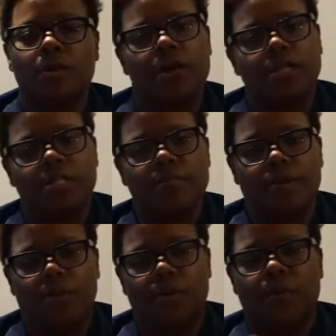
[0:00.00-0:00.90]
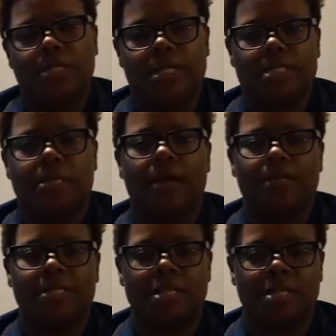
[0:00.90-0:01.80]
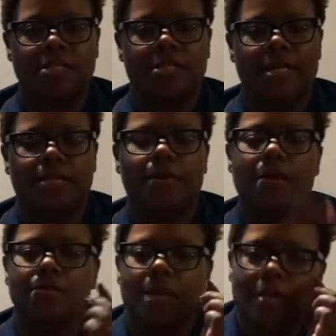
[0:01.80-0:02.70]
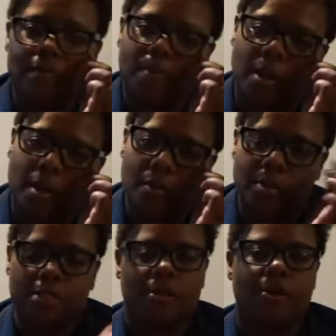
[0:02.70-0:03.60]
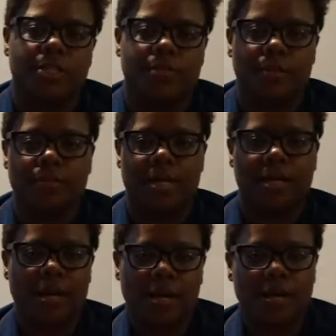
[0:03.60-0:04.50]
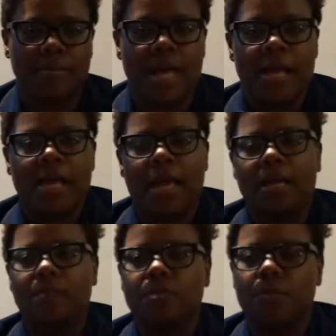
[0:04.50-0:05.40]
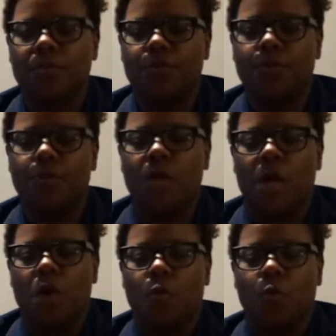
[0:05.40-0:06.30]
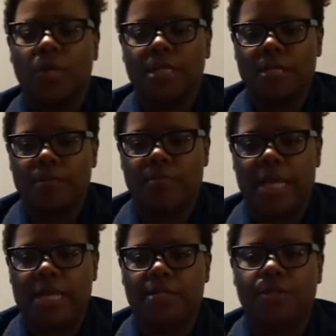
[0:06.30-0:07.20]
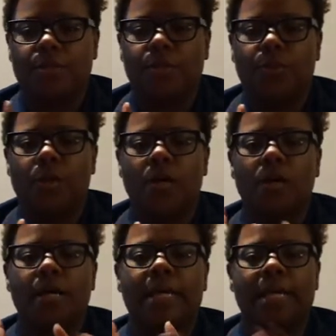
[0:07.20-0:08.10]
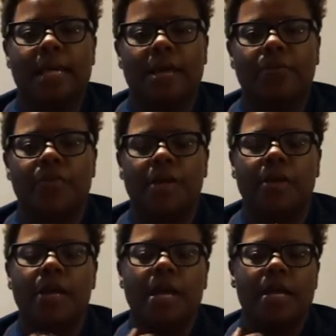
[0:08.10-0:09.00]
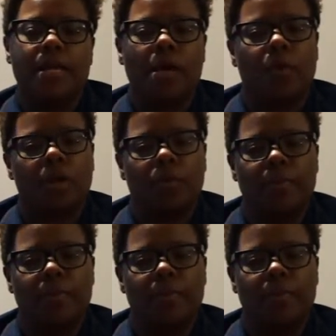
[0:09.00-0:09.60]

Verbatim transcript: on RG Mode, which is obviously this channel. I also have a blog, which is rgmode.com, And I was going to really commit to getting out there, networking with